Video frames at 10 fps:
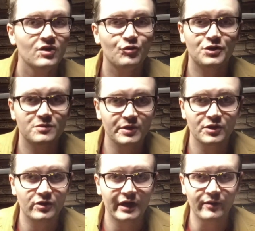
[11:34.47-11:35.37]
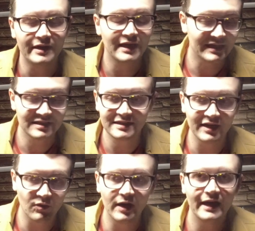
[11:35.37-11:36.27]
which has been a great way to
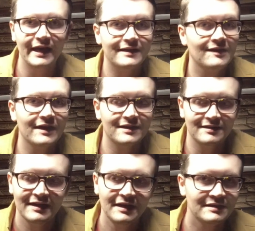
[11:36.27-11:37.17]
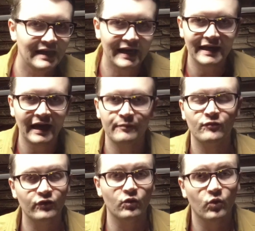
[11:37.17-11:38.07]
stay awake and not take a nap
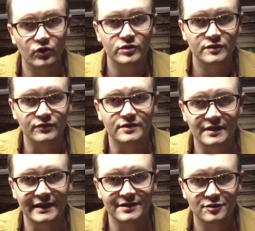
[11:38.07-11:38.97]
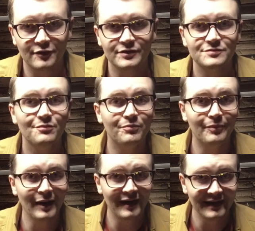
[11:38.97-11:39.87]
and feel worse for the second service.
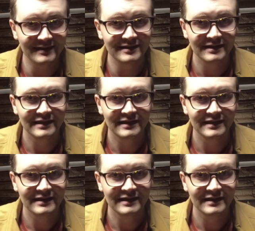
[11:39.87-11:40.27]
But